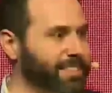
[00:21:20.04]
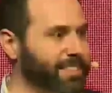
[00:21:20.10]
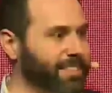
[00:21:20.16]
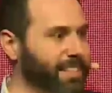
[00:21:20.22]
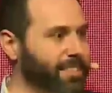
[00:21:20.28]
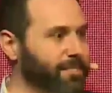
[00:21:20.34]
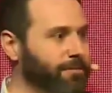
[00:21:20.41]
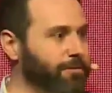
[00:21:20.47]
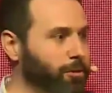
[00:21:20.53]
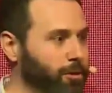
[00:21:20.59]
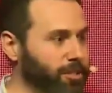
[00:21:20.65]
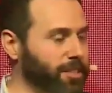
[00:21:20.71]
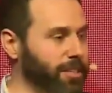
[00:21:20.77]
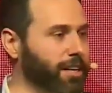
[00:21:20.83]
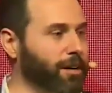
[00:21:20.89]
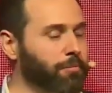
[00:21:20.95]
They can force
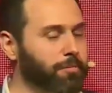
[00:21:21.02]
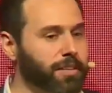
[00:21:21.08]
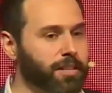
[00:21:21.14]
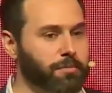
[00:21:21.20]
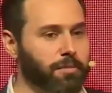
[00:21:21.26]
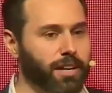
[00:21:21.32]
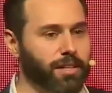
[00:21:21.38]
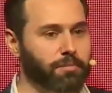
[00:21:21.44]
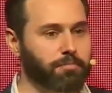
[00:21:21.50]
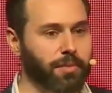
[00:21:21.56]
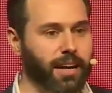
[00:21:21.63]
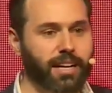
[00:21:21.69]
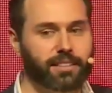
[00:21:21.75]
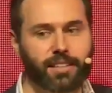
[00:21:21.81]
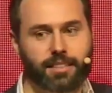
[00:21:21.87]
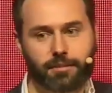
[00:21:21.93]
the company to buy them
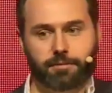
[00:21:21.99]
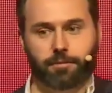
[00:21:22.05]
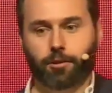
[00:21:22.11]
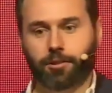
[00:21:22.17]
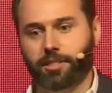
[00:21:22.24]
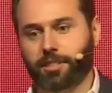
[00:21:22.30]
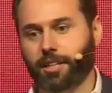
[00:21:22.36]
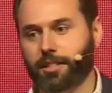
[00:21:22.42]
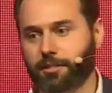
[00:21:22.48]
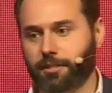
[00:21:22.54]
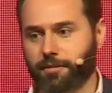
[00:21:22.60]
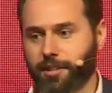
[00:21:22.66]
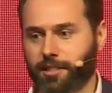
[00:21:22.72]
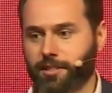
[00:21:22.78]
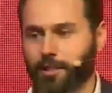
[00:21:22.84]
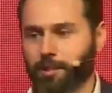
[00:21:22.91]
back, they can force another
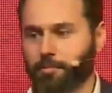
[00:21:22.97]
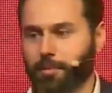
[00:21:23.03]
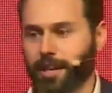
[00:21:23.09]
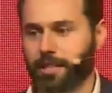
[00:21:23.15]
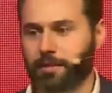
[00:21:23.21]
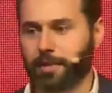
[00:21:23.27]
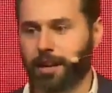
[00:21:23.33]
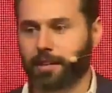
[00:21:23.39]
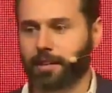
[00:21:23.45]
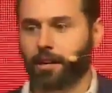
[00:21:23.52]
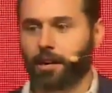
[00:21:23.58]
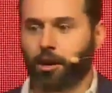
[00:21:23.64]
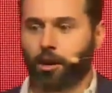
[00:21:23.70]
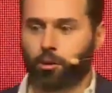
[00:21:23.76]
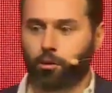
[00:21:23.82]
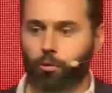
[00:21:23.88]
investor to buy them out.
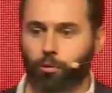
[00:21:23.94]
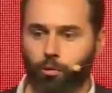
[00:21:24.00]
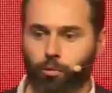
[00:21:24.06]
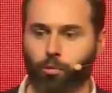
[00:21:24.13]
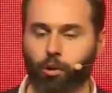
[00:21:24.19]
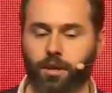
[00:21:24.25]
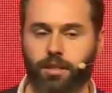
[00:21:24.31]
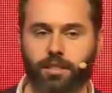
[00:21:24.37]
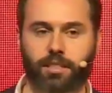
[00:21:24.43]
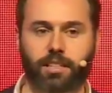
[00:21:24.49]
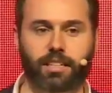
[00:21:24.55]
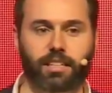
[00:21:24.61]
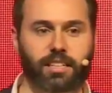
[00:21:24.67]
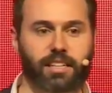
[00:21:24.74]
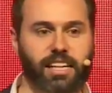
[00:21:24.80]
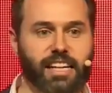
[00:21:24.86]
What
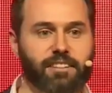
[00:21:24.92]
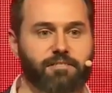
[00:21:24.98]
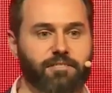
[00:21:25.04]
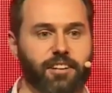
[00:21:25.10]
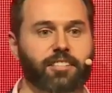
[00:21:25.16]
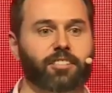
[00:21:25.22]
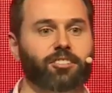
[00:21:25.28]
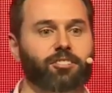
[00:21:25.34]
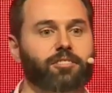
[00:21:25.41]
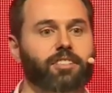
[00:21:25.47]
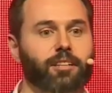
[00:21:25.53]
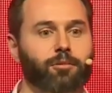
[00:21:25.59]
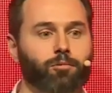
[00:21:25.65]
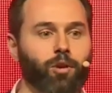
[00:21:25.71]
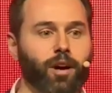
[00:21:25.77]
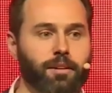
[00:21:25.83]
investor in their
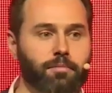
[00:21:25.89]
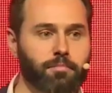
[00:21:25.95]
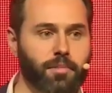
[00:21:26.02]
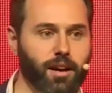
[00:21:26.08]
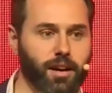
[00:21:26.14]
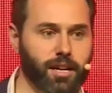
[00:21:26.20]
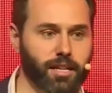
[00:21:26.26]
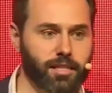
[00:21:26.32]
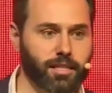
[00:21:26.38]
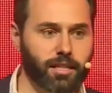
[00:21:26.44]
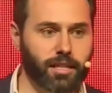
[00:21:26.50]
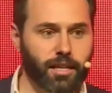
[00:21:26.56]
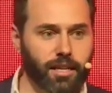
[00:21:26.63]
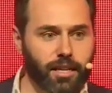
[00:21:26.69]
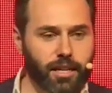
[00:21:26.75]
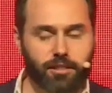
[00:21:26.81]
right mind
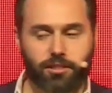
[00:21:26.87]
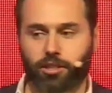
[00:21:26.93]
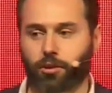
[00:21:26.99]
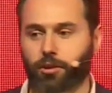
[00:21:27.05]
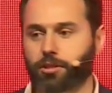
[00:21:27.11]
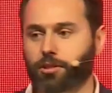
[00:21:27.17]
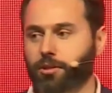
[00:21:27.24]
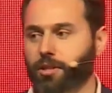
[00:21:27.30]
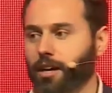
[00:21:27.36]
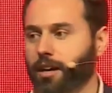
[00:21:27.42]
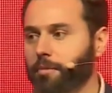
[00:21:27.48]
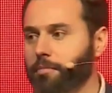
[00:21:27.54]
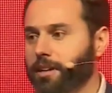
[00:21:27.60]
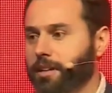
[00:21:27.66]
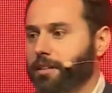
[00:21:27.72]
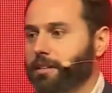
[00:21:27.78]
is going to
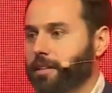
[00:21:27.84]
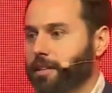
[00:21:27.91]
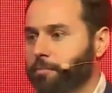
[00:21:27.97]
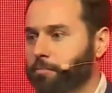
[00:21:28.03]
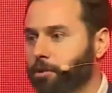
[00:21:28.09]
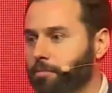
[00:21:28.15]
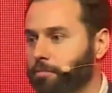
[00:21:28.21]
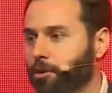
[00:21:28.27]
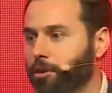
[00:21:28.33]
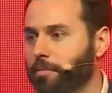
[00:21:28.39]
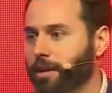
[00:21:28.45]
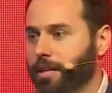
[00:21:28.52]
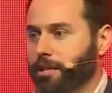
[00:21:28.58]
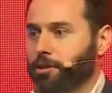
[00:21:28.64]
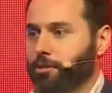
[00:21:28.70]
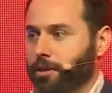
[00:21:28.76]
come in and put more
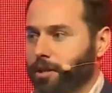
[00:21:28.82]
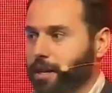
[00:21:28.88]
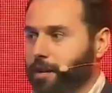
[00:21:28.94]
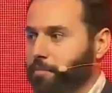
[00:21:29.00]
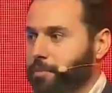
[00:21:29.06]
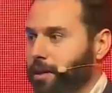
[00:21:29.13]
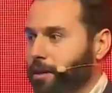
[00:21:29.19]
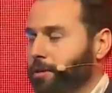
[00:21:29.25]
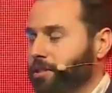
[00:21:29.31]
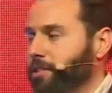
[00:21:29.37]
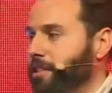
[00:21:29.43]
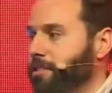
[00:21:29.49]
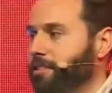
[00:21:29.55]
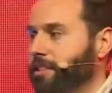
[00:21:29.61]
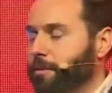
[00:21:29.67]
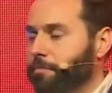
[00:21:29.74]
money into a company once
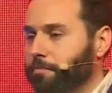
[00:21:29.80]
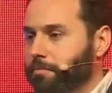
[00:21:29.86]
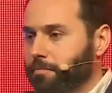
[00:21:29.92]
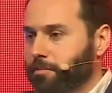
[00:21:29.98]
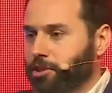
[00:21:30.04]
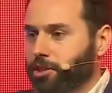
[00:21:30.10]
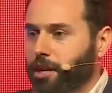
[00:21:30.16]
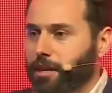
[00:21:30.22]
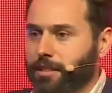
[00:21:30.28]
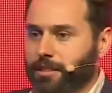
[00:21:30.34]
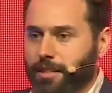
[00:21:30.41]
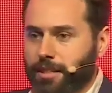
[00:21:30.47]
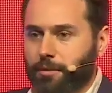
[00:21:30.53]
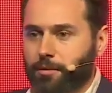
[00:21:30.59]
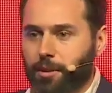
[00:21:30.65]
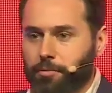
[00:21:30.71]
there's some shark
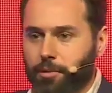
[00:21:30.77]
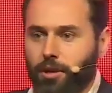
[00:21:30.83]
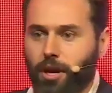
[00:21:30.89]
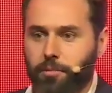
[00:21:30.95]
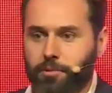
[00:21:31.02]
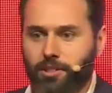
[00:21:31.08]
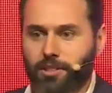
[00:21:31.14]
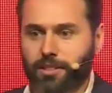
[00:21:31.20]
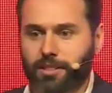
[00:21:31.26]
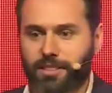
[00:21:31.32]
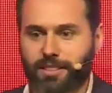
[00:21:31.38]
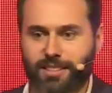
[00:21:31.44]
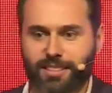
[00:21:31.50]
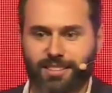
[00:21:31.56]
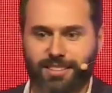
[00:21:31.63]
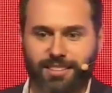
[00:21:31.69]
there with a put option?
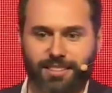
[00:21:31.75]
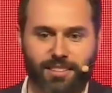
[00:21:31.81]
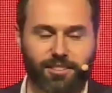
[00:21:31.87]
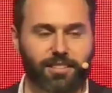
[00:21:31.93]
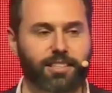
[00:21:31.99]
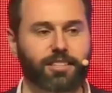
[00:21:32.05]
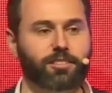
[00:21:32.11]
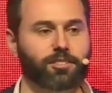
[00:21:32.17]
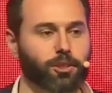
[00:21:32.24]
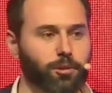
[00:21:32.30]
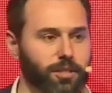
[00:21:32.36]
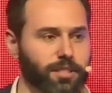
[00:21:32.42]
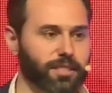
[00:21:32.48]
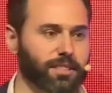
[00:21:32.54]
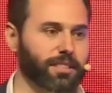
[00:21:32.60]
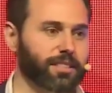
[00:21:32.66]
They're not going to do
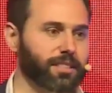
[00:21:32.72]
it.